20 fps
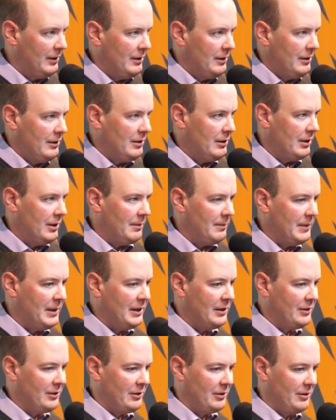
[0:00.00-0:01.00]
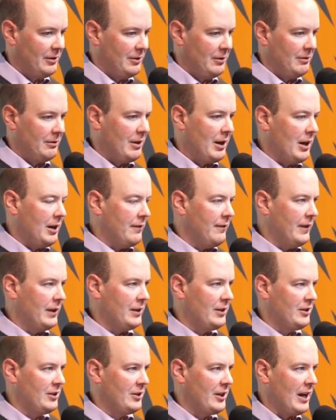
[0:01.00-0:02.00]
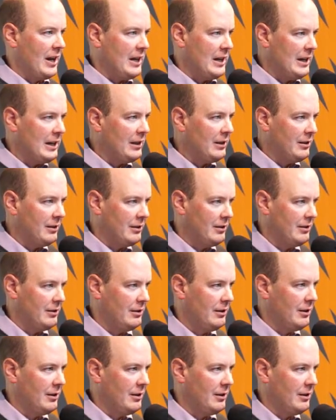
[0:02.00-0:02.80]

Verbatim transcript: Okay. Um, it's kind of exciting